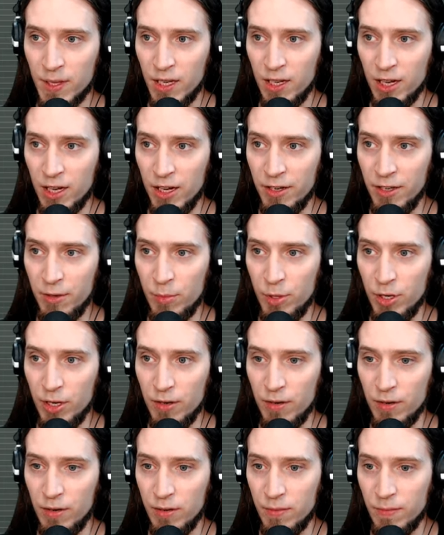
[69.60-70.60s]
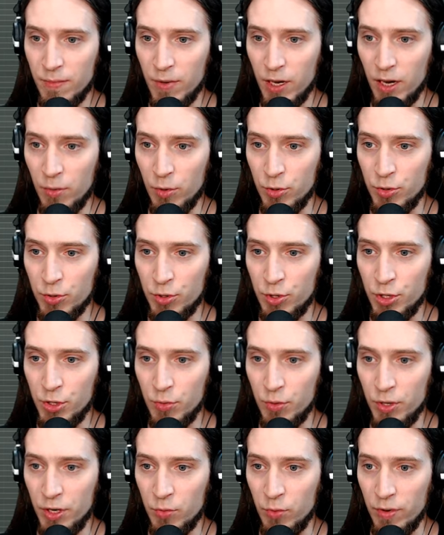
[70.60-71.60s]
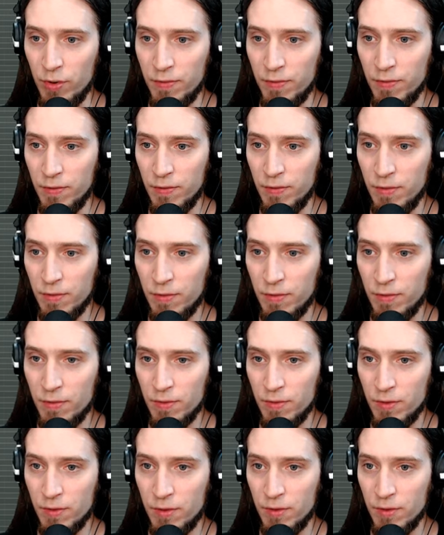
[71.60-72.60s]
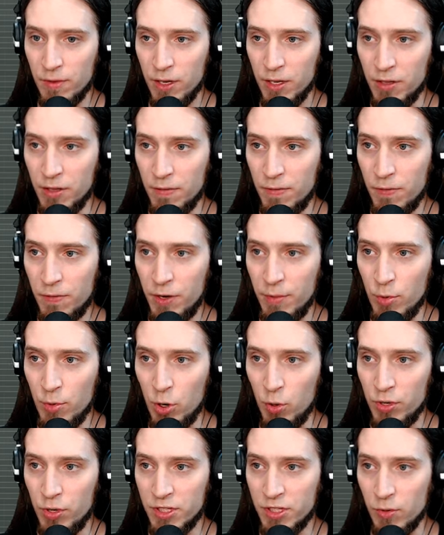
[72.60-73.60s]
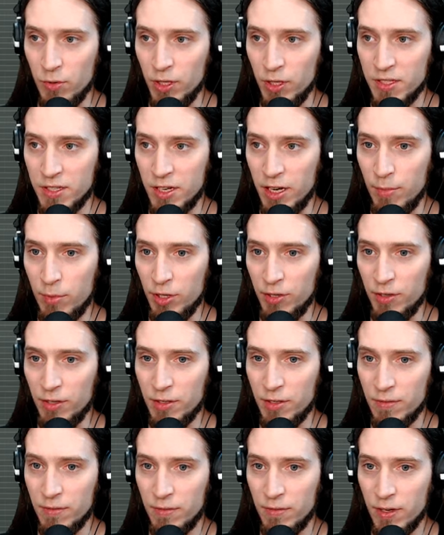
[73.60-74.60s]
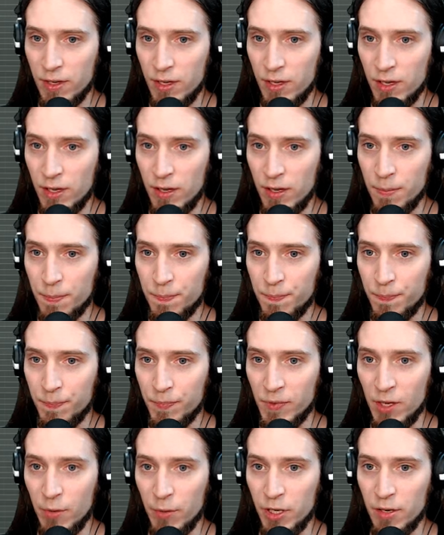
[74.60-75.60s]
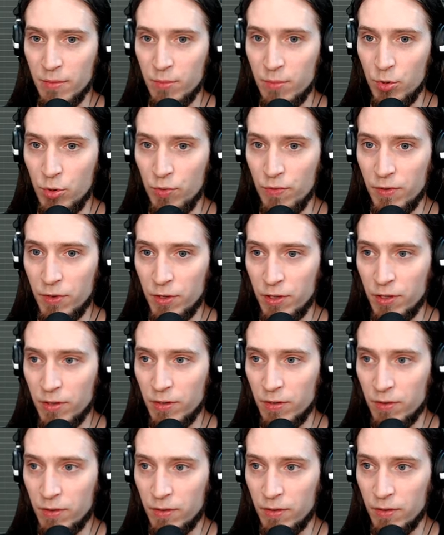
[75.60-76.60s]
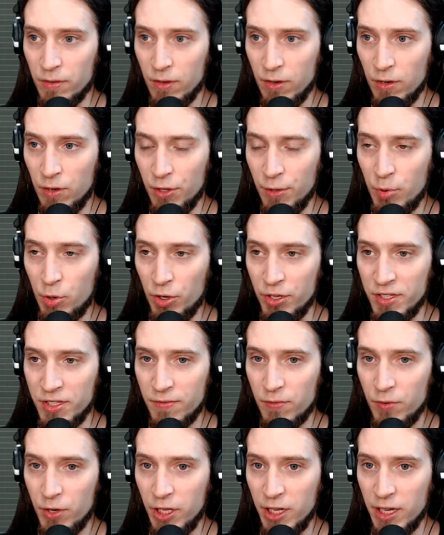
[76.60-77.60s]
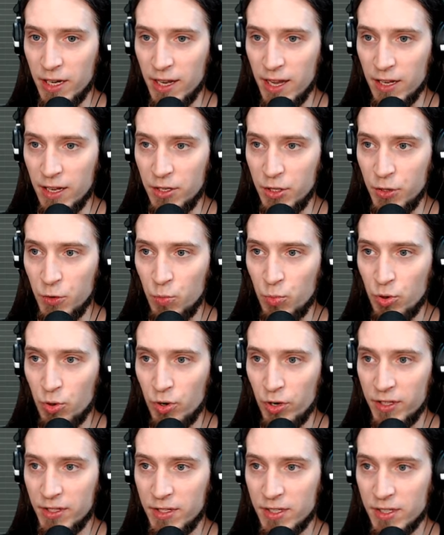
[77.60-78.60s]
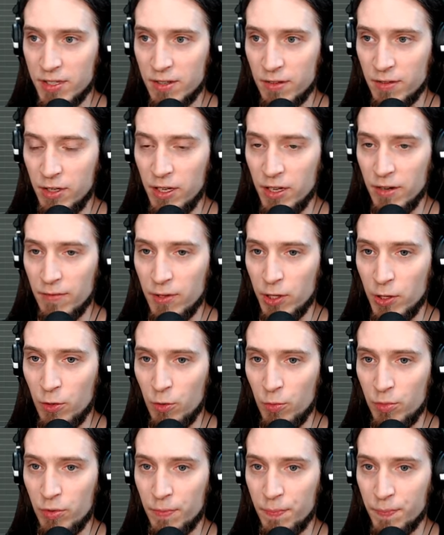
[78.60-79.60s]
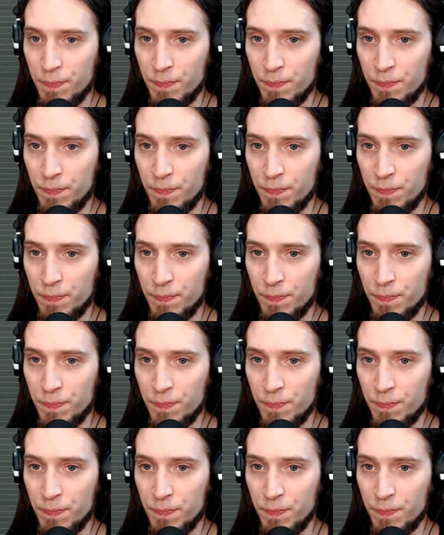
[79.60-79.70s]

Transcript: Kinda, but I want to tune it in the free mode, so let's enable it. Now we can move all the points freely and add new points in the envelope.